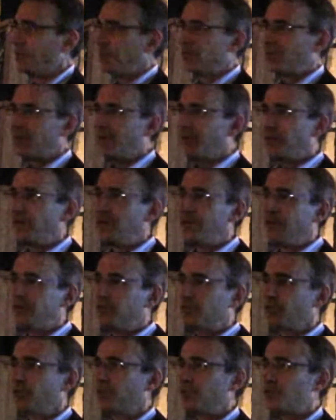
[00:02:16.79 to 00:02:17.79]
instead of any
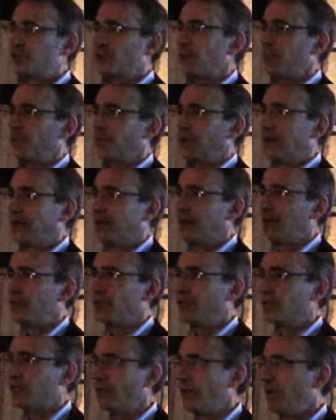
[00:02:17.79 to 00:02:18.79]
sort of sharp leading
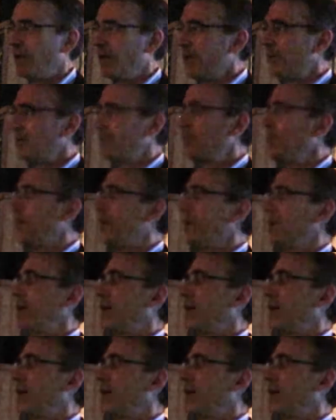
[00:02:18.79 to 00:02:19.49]
edges. This made it